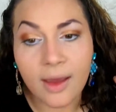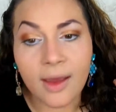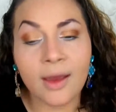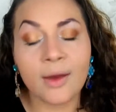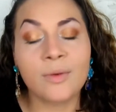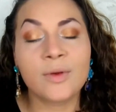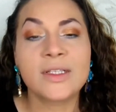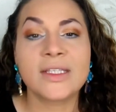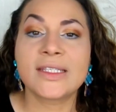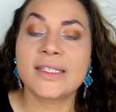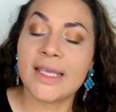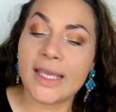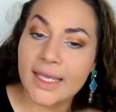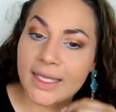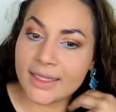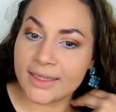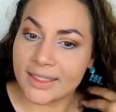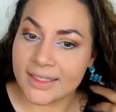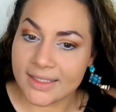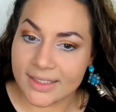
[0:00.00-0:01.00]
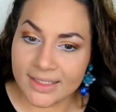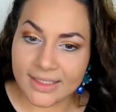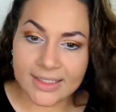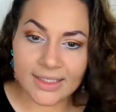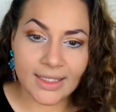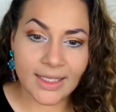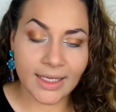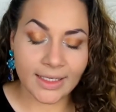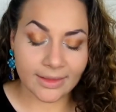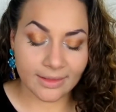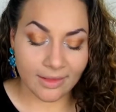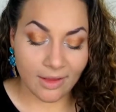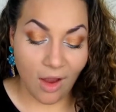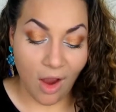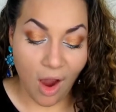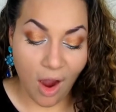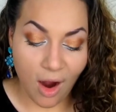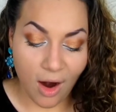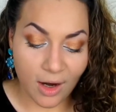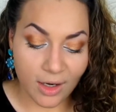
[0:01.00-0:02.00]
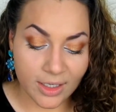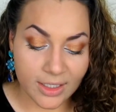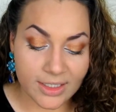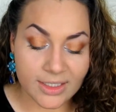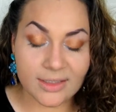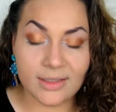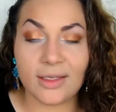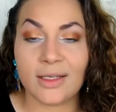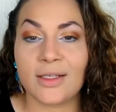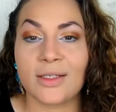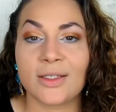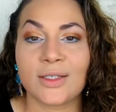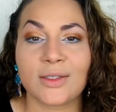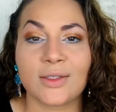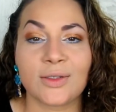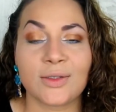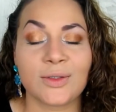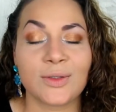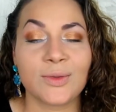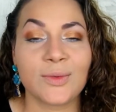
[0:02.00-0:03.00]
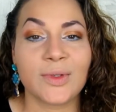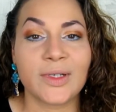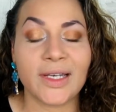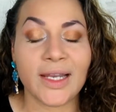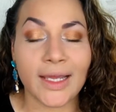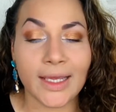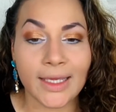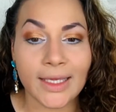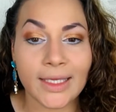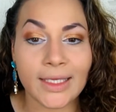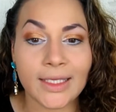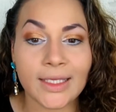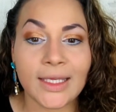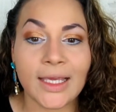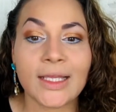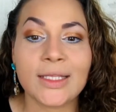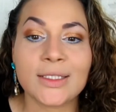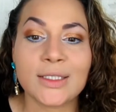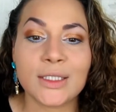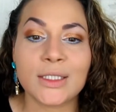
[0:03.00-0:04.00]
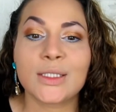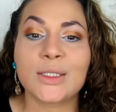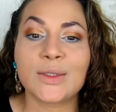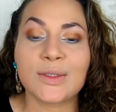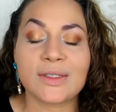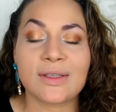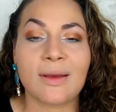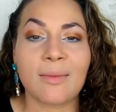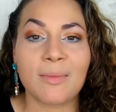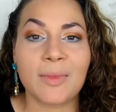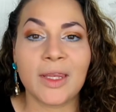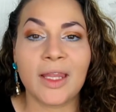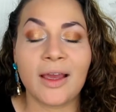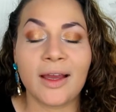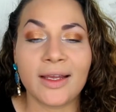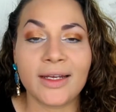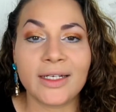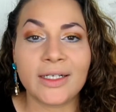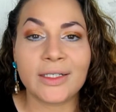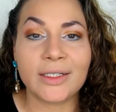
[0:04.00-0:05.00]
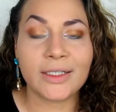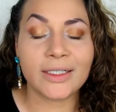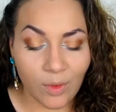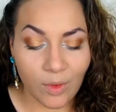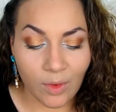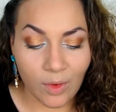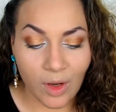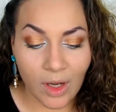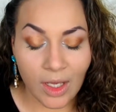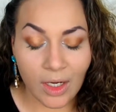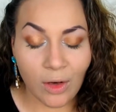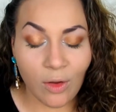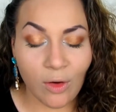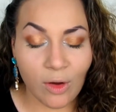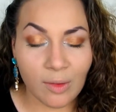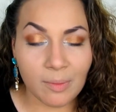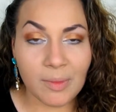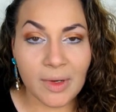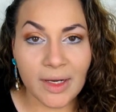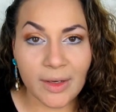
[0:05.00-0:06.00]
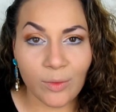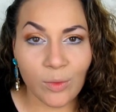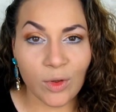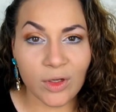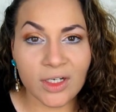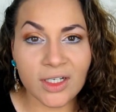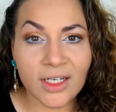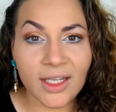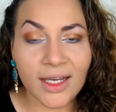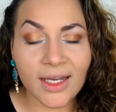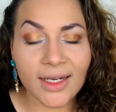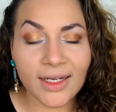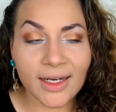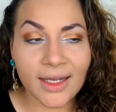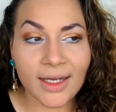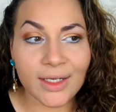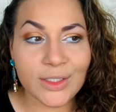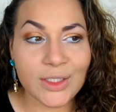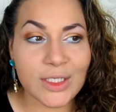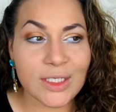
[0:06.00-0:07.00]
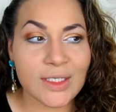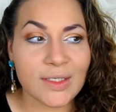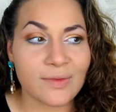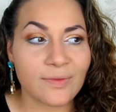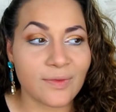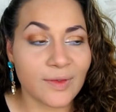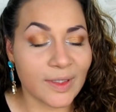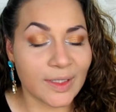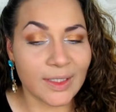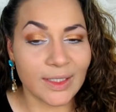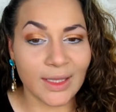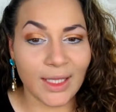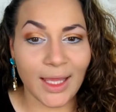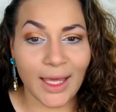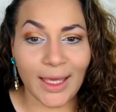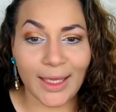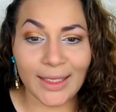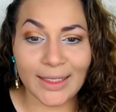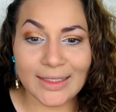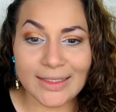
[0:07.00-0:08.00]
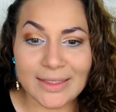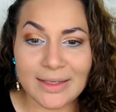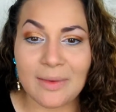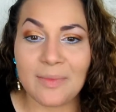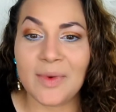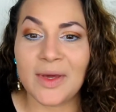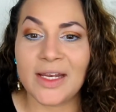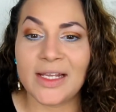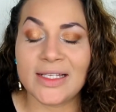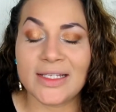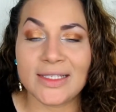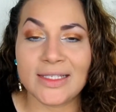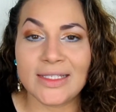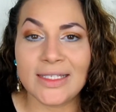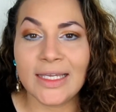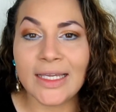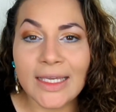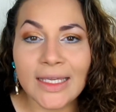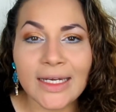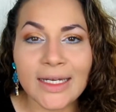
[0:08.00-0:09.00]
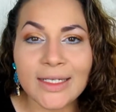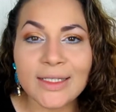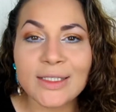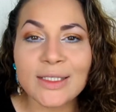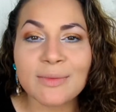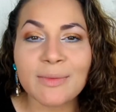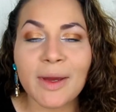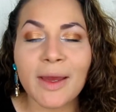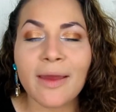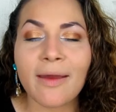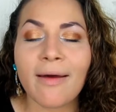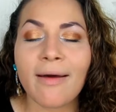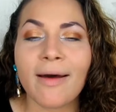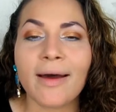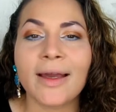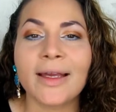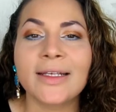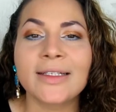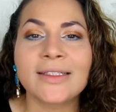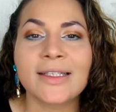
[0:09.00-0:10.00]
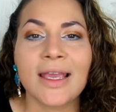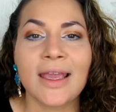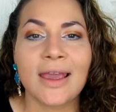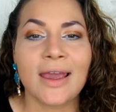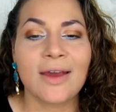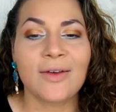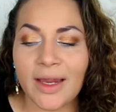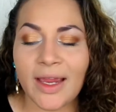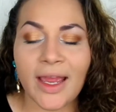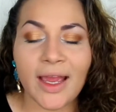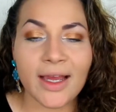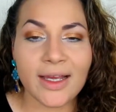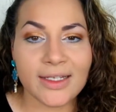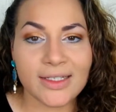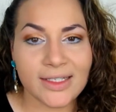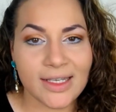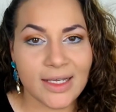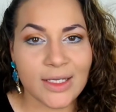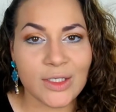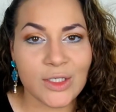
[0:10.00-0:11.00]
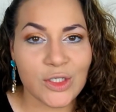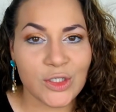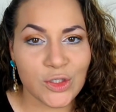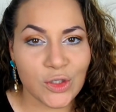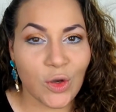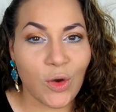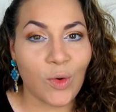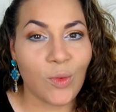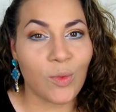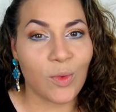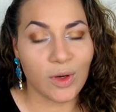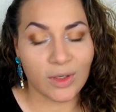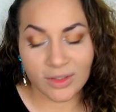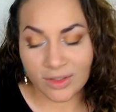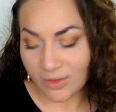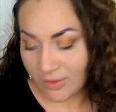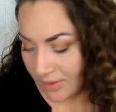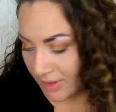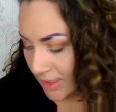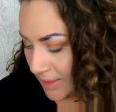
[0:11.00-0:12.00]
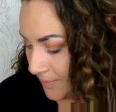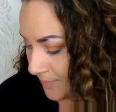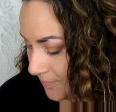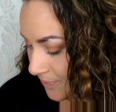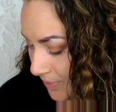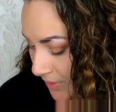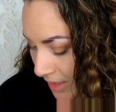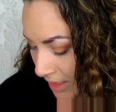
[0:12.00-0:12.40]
I would say this is like the hardest thing to do when I get to do some liner along my waterline. I just feel like somebody's digging into my eyes. My eyes get so watery.